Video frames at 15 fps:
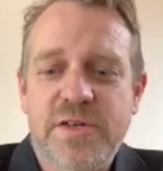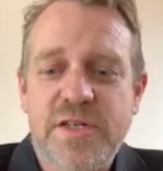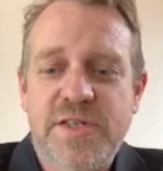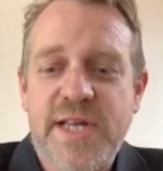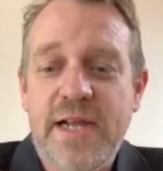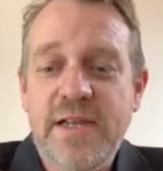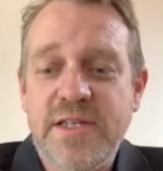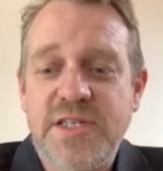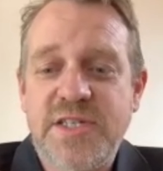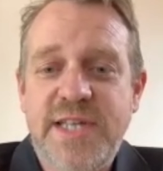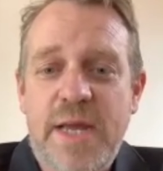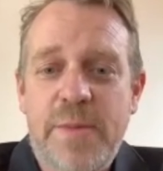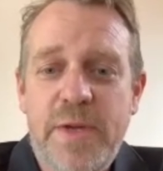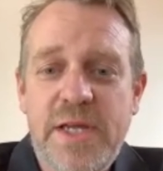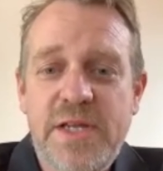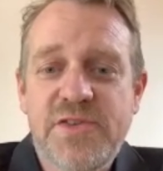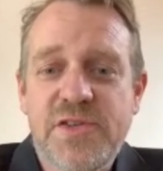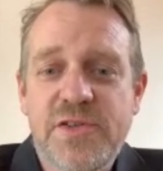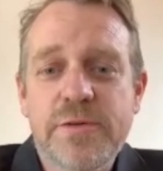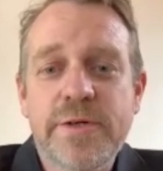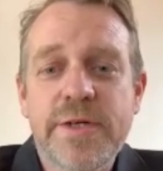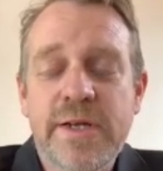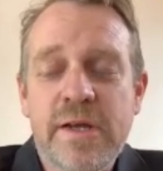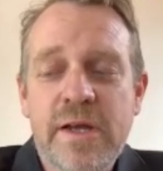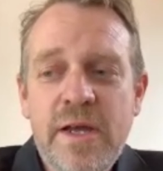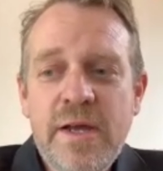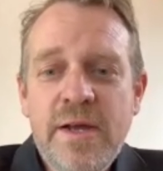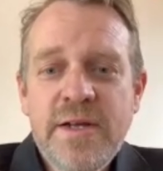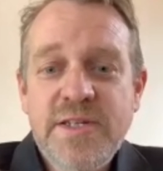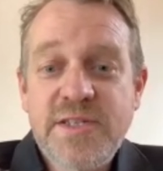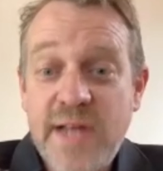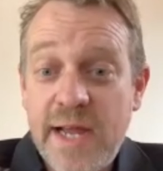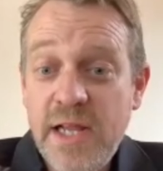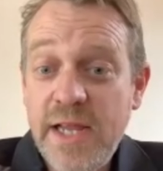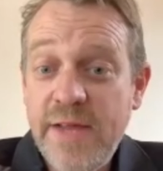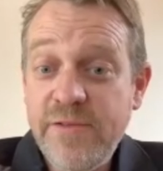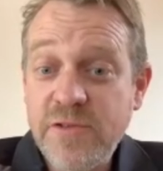of take the step into doing state level